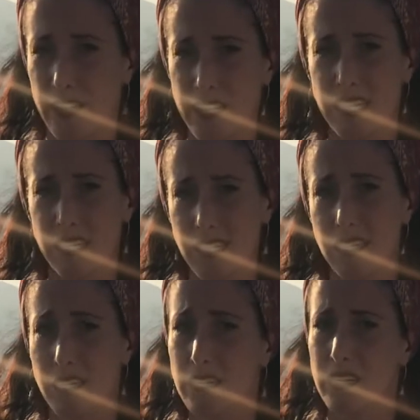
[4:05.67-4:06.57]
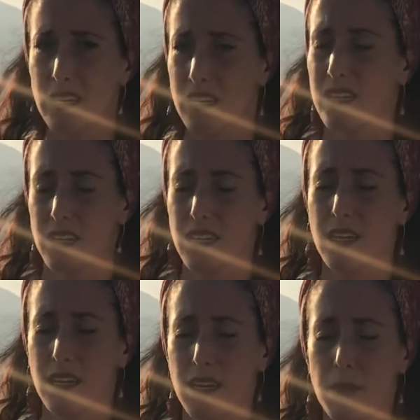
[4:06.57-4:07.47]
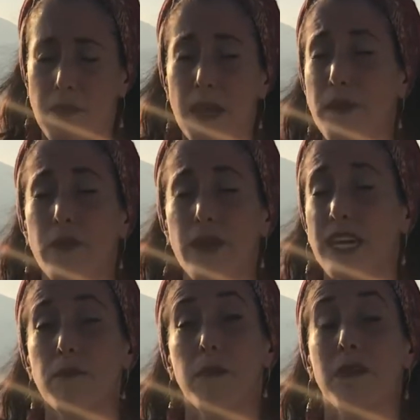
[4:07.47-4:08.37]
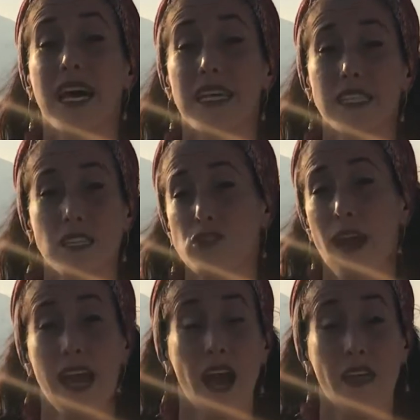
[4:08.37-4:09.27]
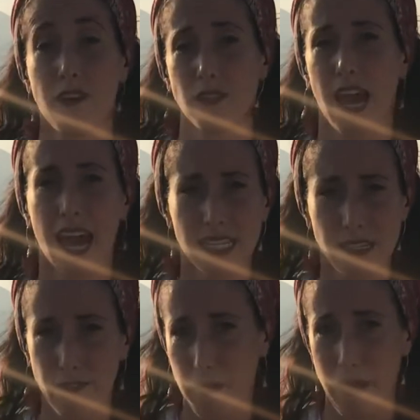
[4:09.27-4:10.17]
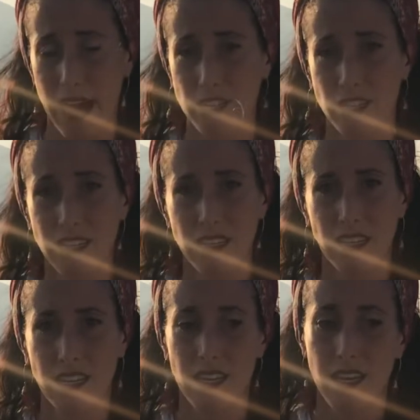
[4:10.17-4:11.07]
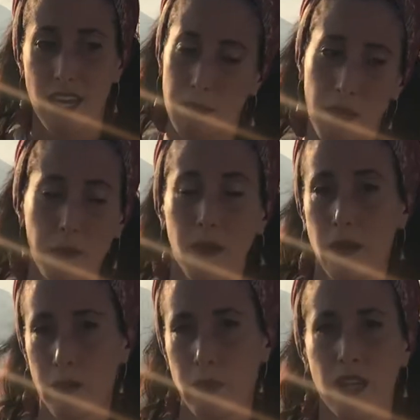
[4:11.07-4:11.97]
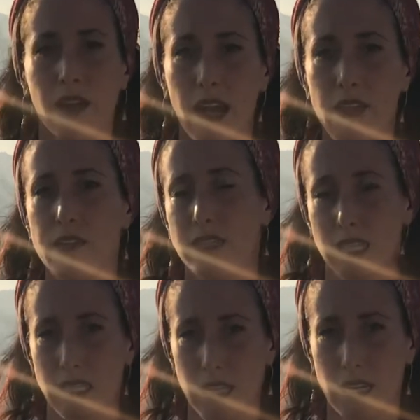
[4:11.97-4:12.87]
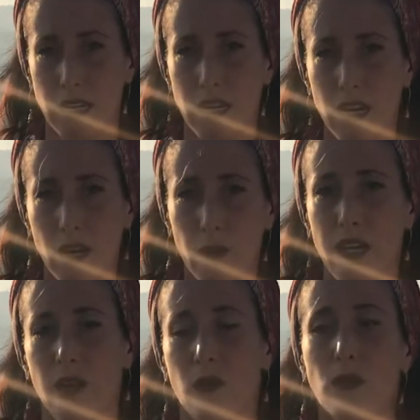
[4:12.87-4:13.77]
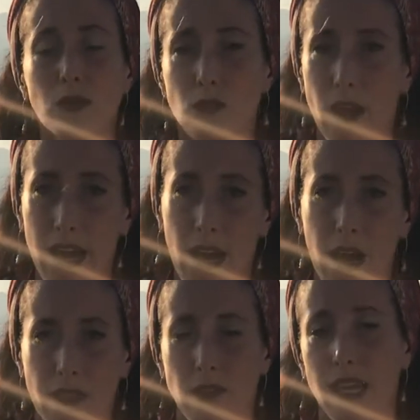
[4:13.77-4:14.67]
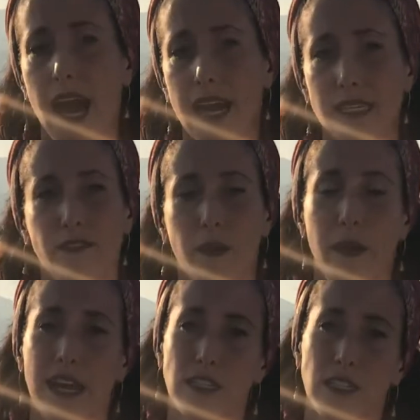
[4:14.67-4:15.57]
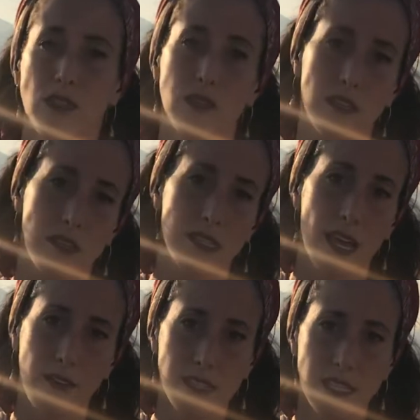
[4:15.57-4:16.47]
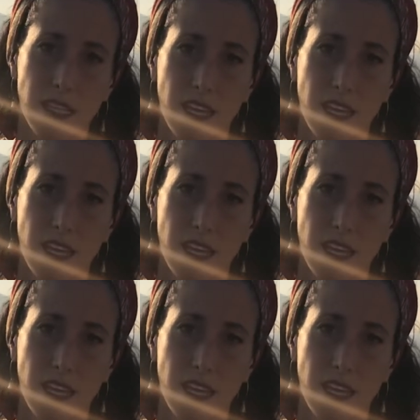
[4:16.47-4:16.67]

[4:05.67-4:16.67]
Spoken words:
us this year, maybe we could be blessed to try on those eyes of compassion. And maybe when we hurt others this year, we could also try on those eyes of compassion towards ourselves.